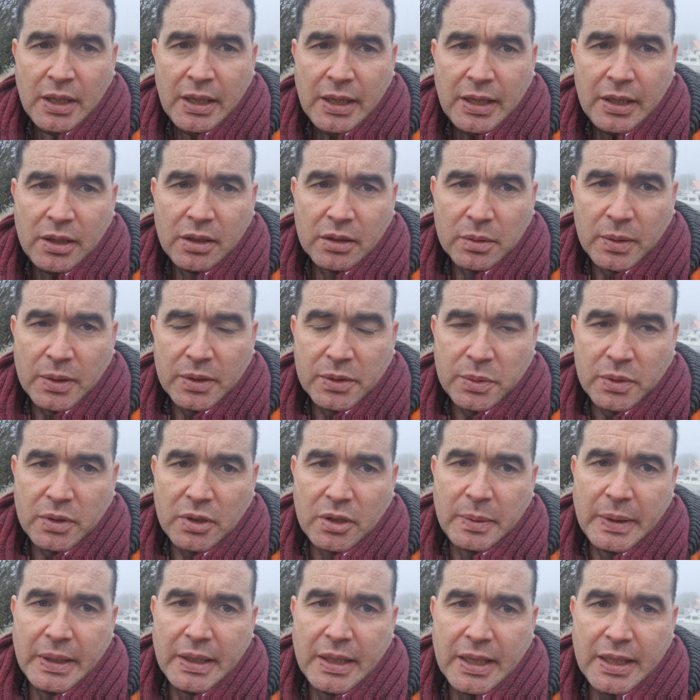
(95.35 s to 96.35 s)
In other words, we're
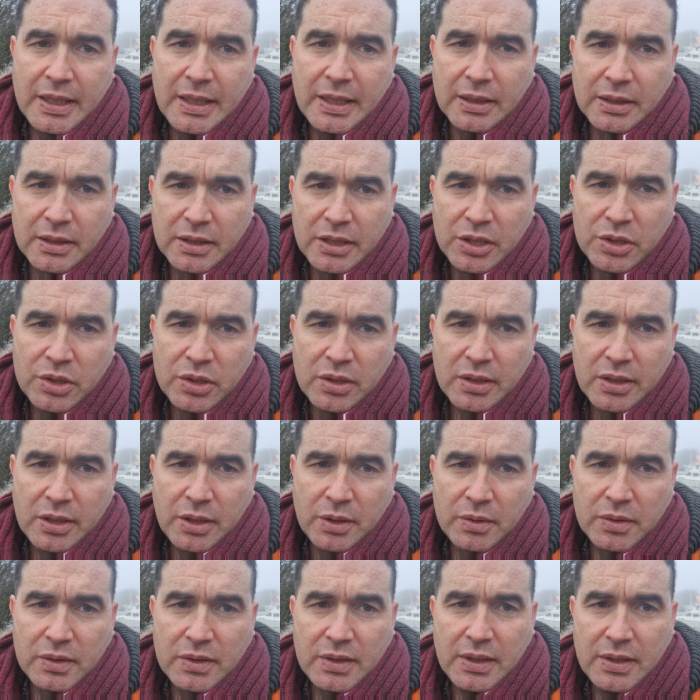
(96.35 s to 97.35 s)
going to be linking digital
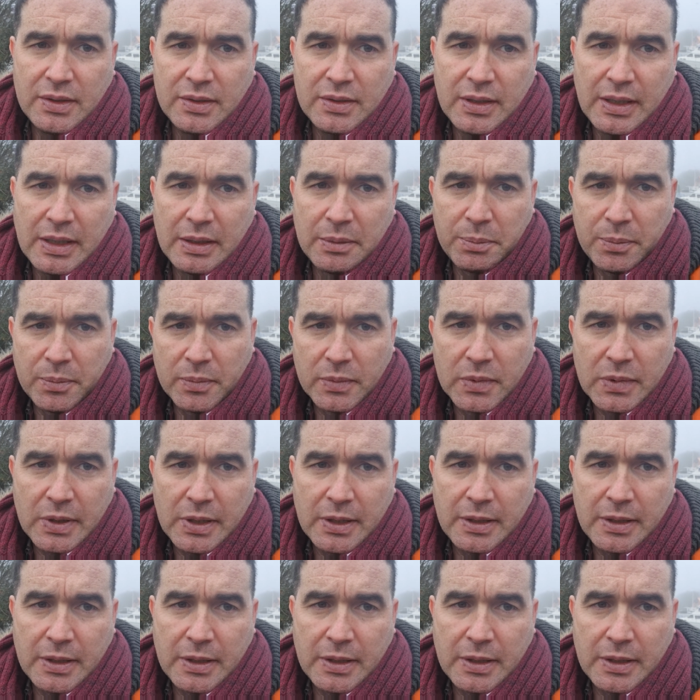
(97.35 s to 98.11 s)
currencies and